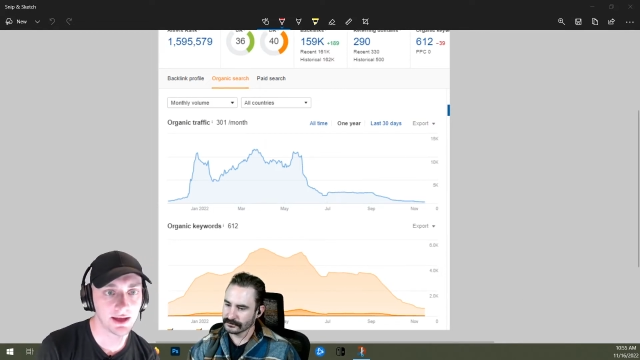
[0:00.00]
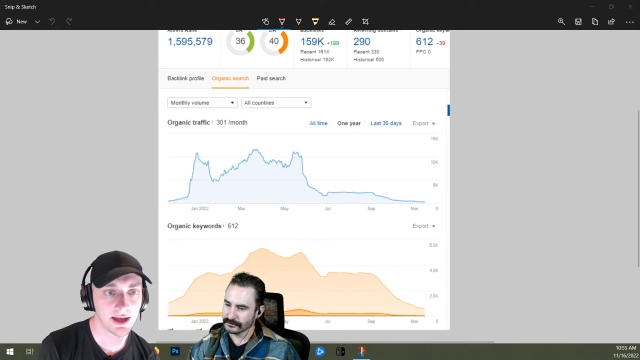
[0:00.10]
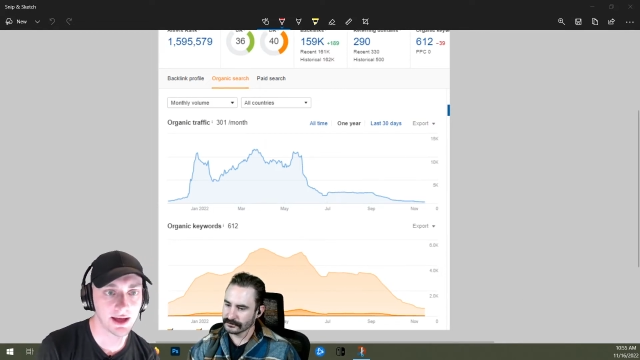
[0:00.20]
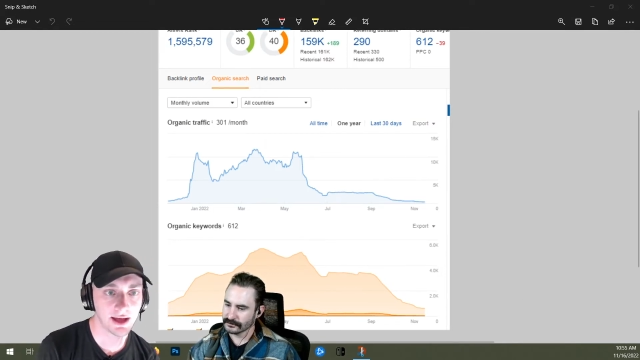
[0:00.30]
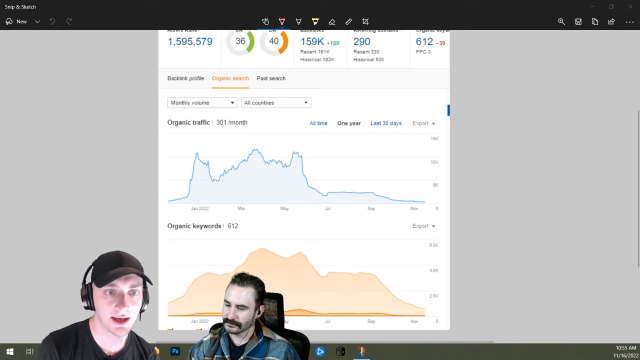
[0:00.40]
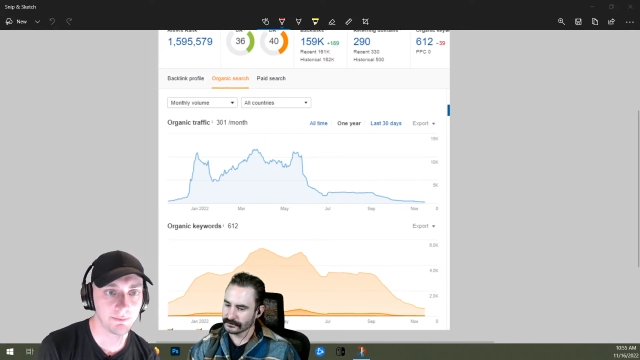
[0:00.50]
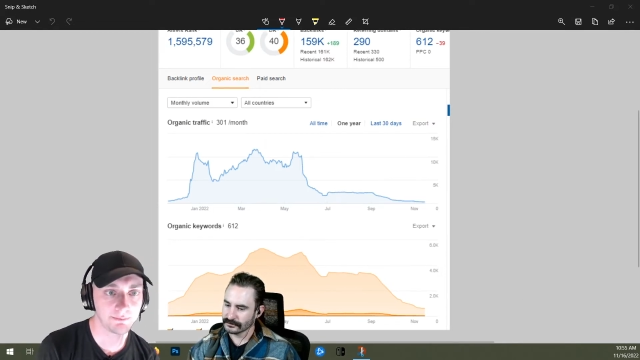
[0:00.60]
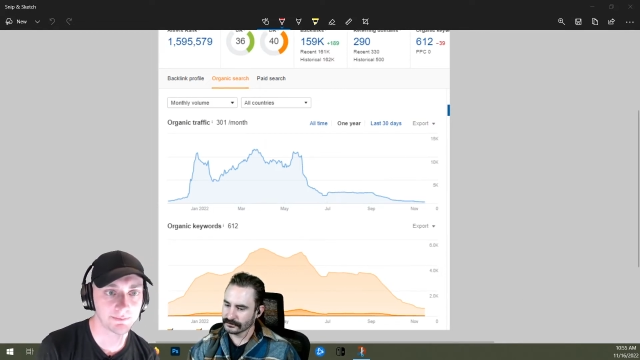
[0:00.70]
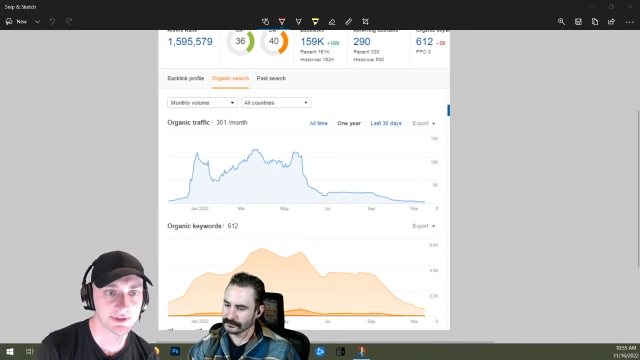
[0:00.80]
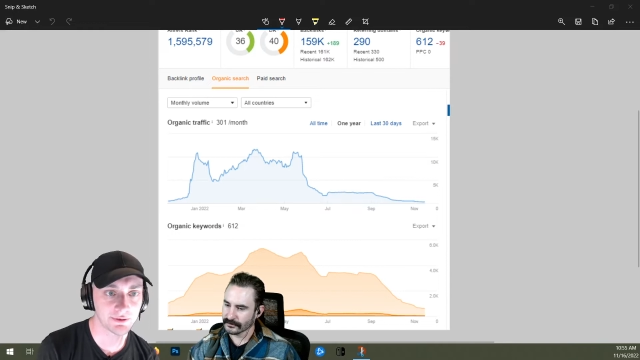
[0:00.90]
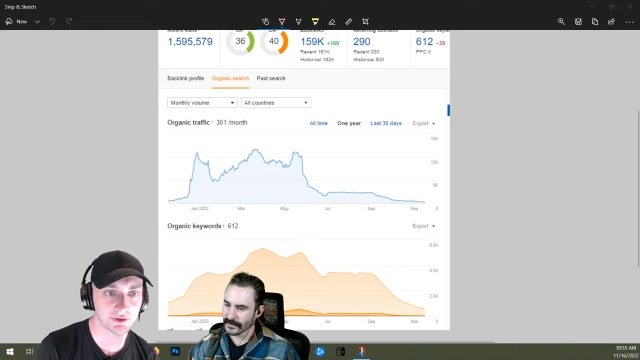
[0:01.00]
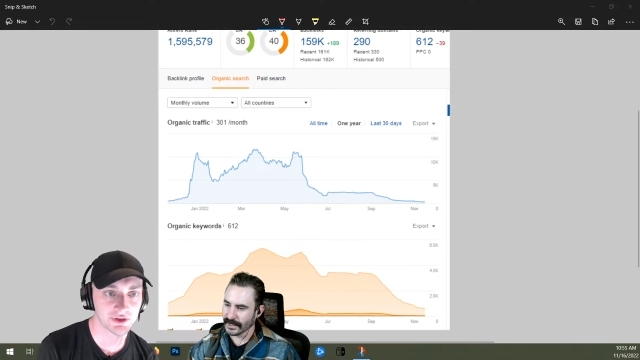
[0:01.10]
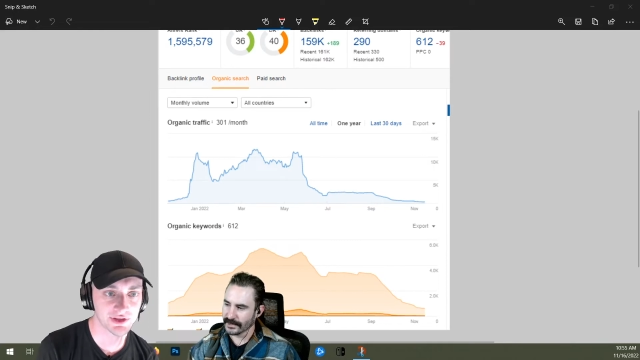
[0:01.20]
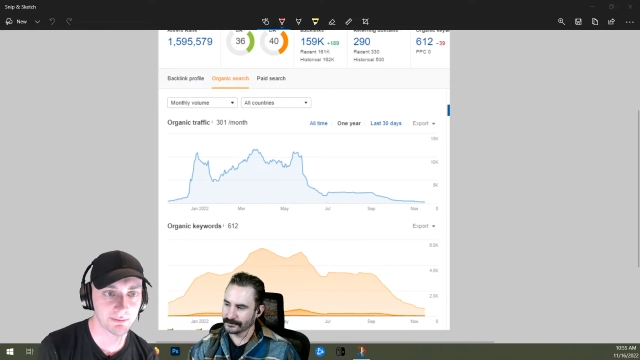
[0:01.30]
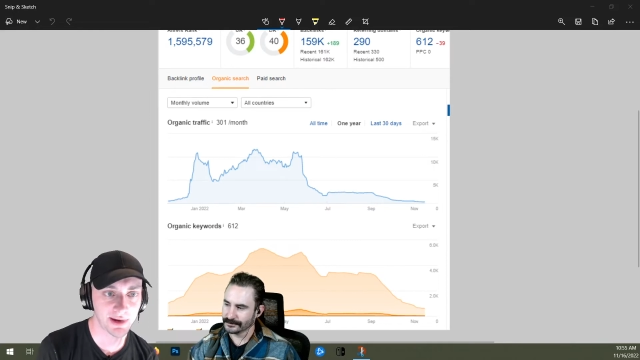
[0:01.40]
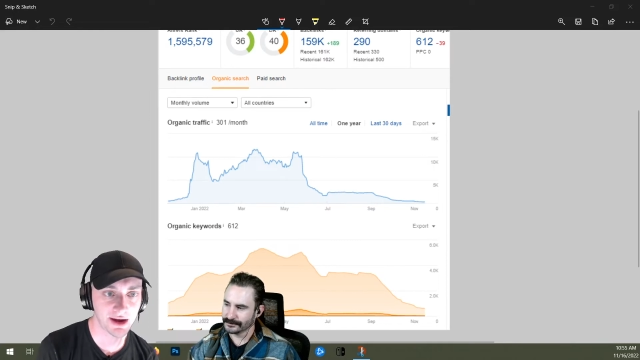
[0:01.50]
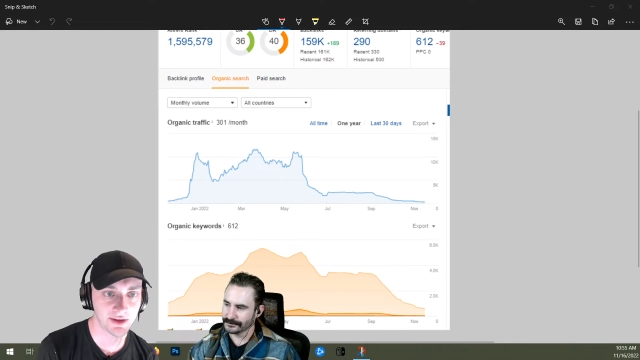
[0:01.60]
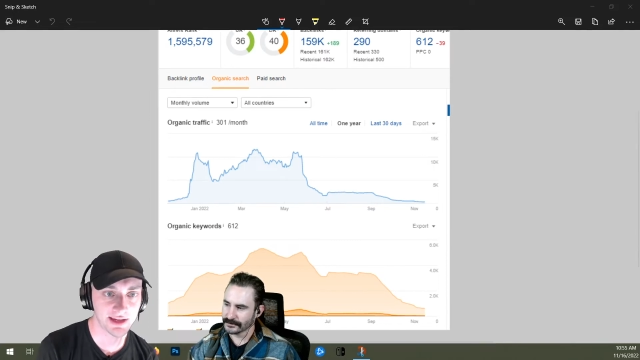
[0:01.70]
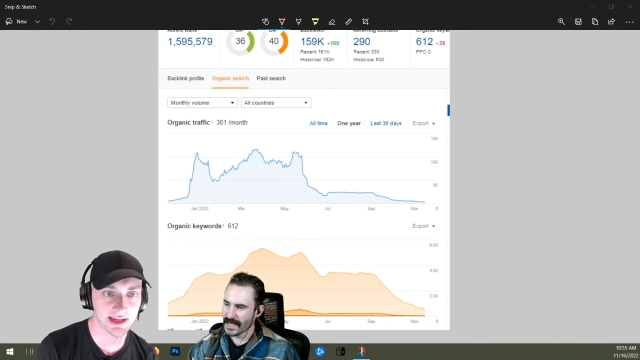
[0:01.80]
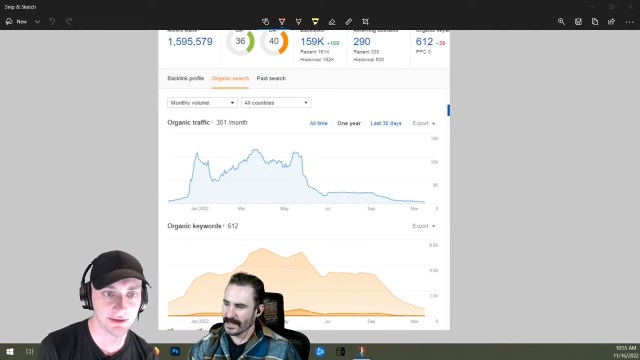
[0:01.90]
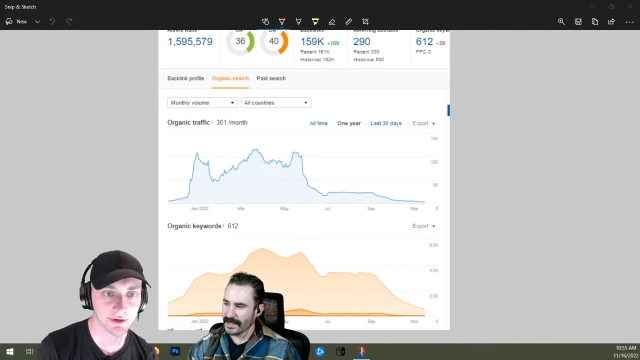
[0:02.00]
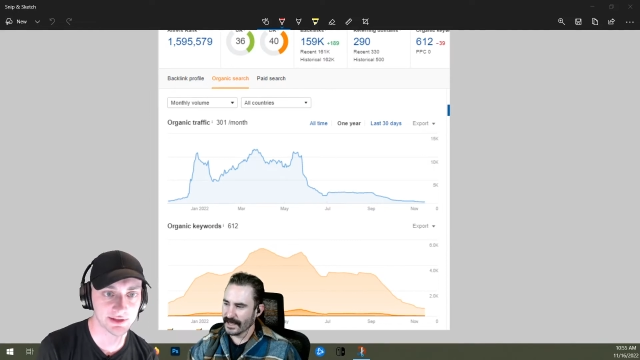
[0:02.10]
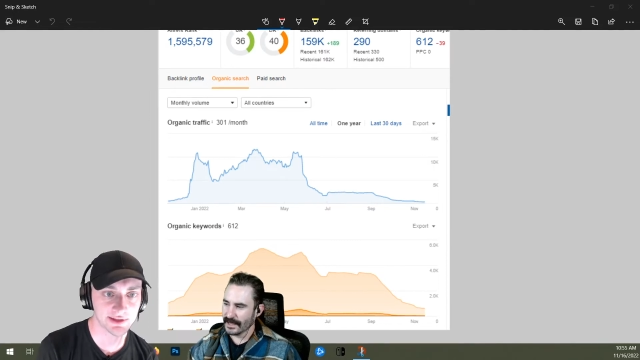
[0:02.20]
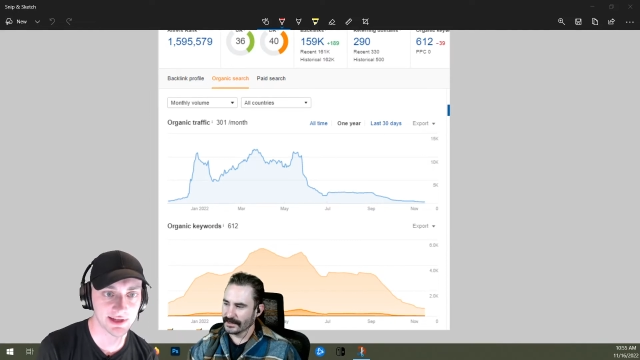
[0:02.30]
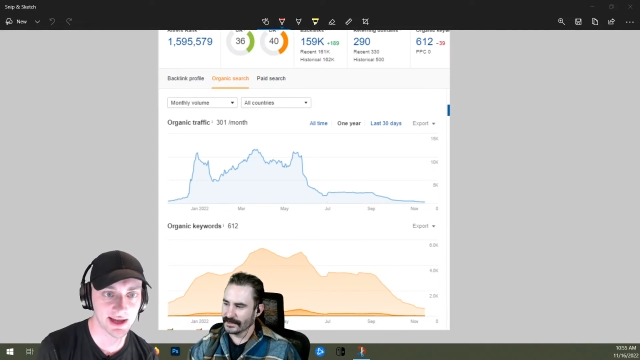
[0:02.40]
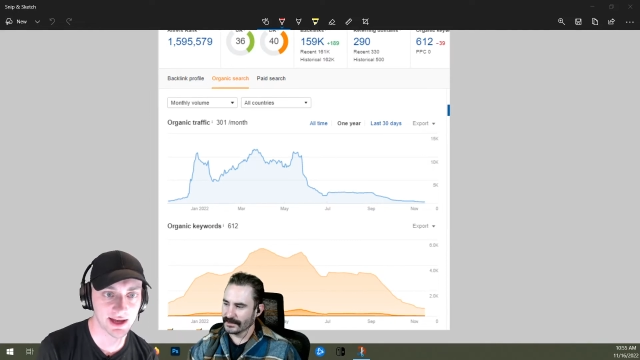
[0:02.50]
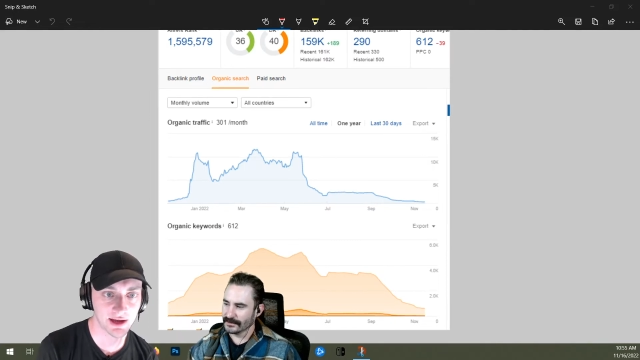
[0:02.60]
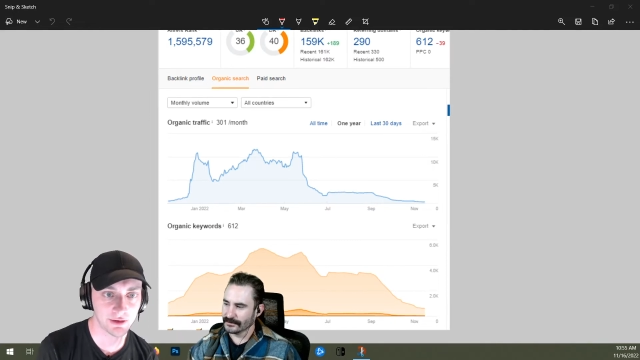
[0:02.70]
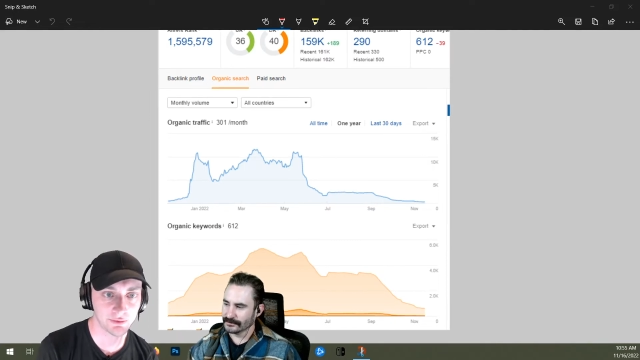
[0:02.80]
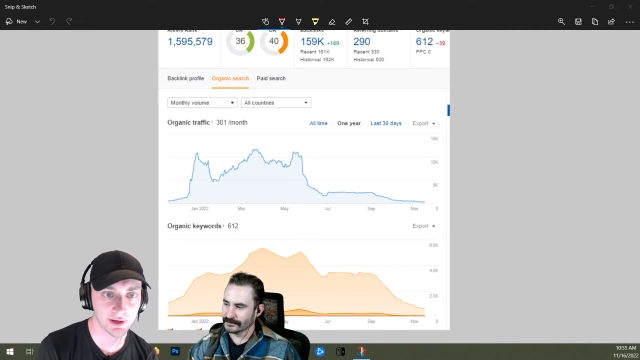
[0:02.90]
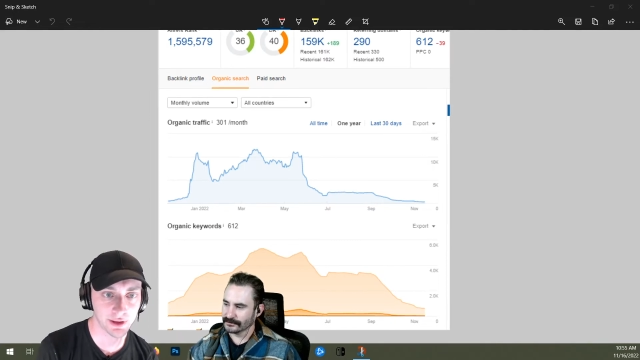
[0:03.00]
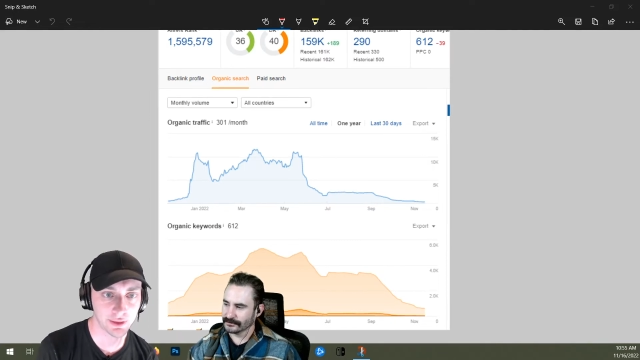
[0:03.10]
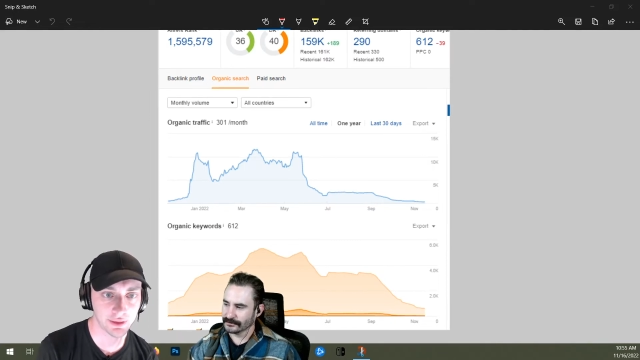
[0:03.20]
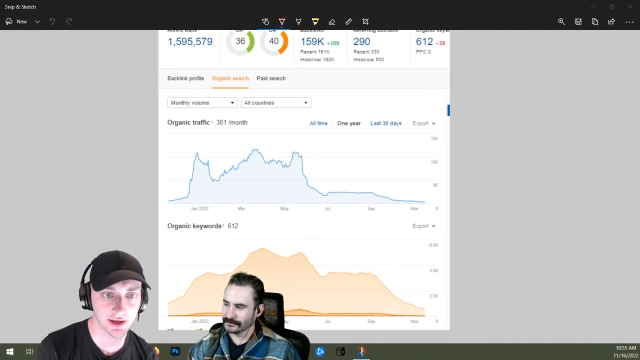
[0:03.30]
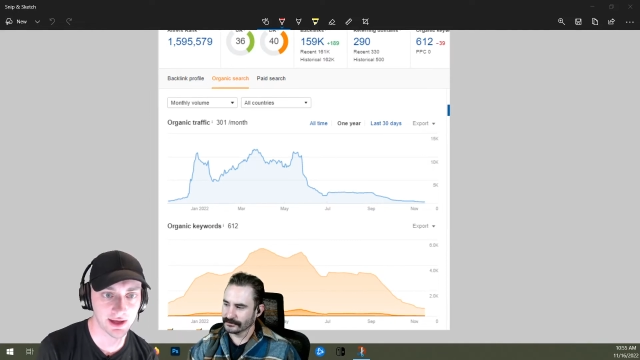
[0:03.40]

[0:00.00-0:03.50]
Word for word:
Speaker 1: Um, so yeah. we'll just compare the keywords now with